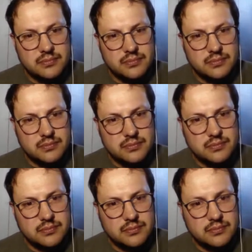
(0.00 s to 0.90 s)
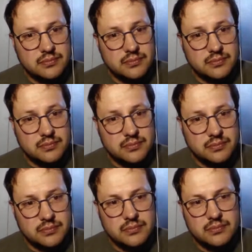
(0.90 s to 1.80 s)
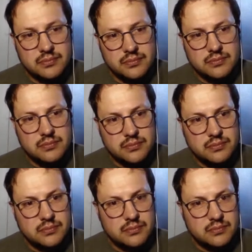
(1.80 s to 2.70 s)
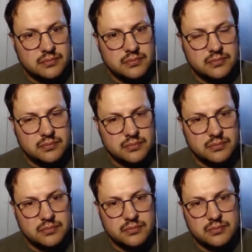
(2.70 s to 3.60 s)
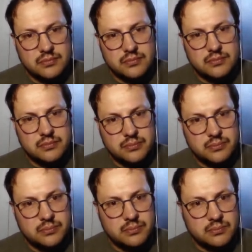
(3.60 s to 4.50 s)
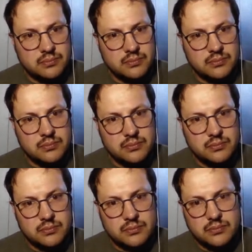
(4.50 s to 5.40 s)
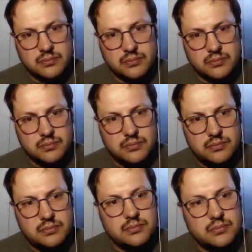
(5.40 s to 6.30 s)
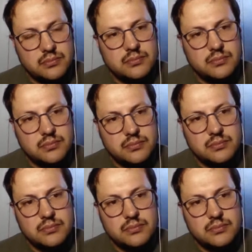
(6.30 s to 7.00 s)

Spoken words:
[no speech]